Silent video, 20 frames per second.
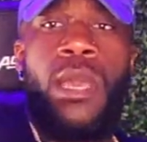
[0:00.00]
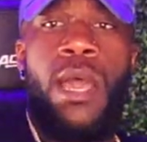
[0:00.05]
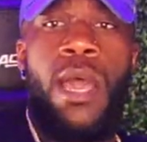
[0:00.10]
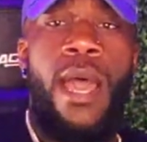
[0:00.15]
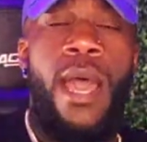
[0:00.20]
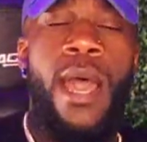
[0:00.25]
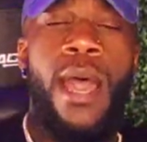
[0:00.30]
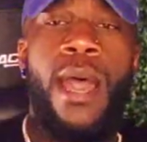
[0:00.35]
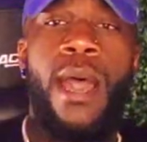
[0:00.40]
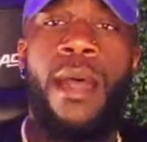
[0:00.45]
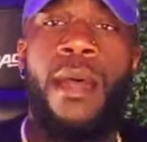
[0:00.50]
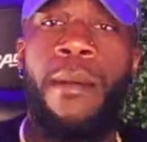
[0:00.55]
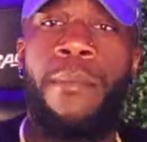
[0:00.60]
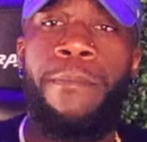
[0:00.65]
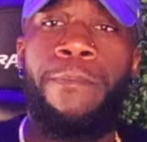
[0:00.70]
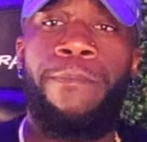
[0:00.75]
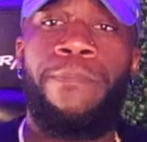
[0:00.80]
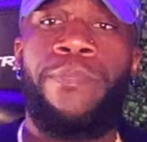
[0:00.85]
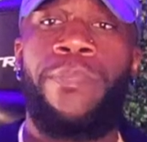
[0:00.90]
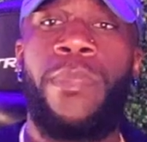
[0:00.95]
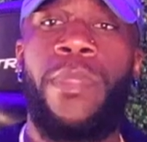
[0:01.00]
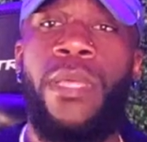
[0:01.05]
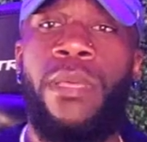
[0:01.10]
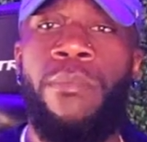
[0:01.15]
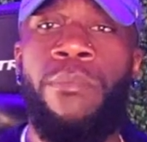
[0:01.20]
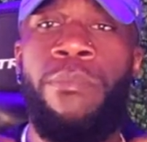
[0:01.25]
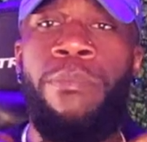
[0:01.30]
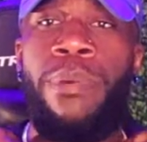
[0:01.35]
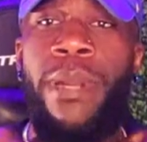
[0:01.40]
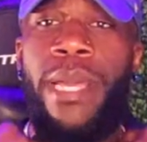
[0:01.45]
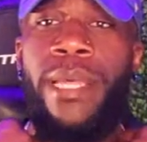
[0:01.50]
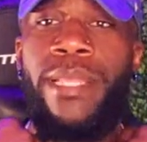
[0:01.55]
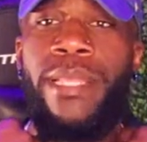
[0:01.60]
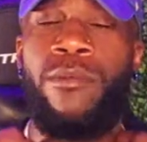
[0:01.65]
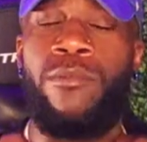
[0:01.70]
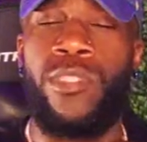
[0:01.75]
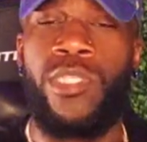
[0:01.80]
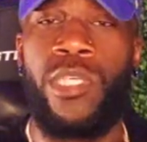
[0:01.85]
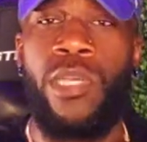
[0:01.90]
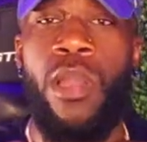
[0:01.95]
but it
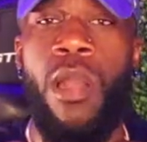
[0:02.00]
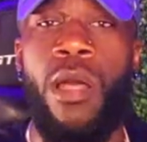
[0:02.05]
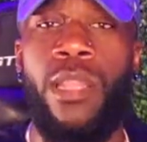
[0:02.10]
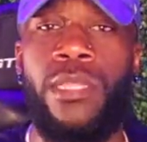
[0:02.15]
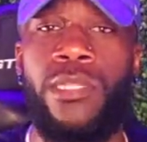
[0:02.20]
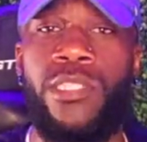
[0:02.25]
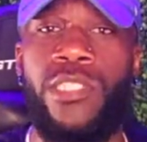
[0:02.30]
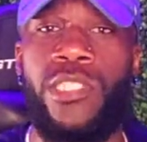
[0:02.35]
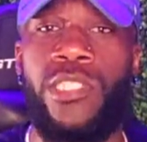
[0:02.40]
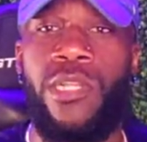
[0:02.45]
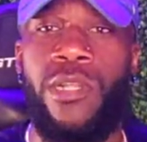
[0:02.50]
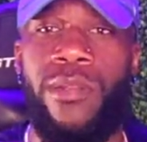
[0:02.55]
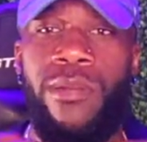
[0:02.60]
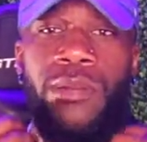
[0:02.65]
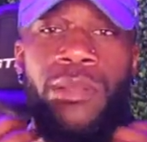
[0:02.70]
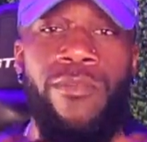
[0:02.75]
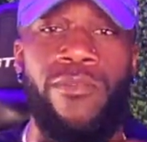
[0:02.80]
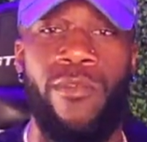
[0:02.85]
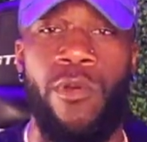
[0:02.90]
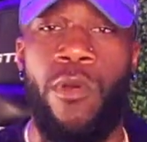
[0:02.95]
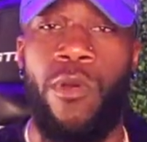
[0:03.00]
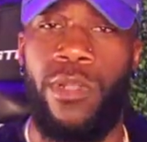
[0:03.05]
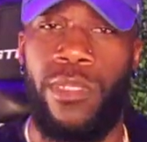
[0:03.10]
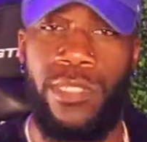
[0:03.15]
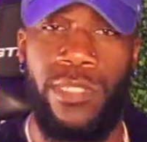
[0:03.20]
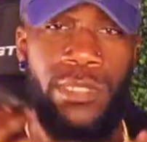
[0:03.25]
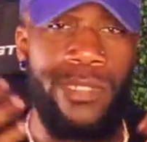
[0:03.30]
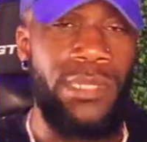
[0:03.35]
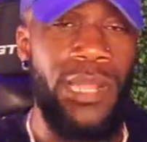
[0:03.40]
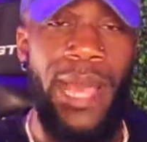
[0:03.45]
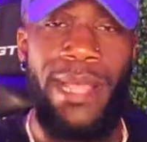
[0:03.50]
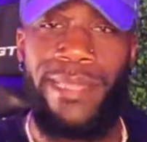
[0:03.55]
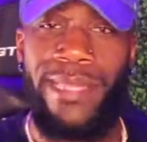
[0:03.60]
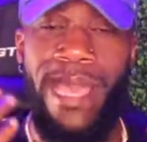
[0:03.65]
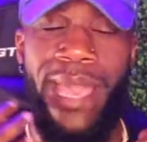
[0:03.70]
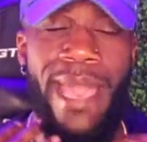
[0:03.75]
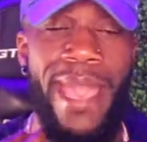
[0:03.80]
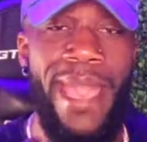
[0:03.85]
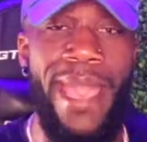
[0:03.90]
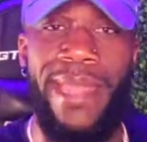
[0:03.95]
was a collared shirt, of course, not the
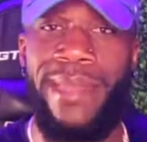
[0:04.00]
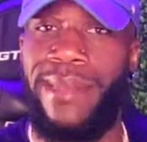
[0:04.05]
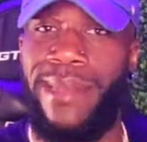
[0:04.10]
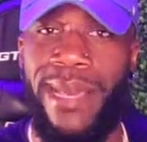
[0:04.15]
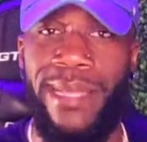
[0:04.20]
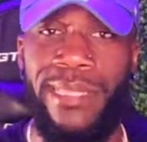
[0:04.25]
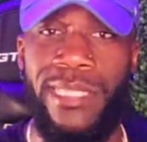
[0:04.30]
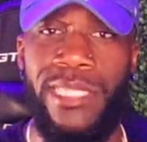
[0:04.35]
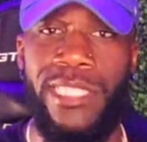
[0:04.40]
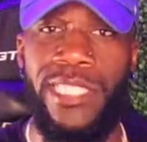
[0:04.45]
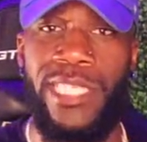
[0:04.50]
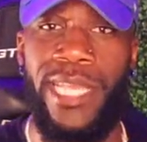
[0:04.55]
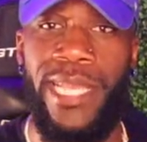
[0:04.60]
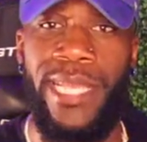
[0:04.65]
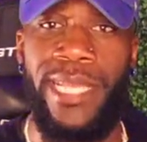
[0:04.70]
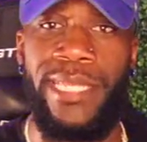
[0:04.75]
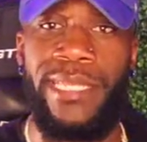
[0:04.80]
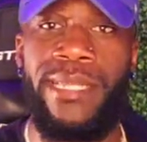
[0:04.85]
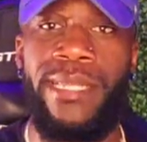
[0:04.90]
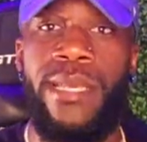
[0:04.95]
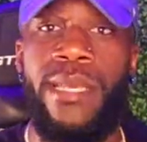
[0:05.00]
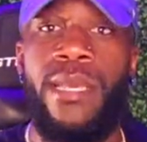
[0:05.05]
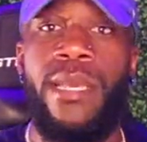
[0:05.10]
hat, not the chain.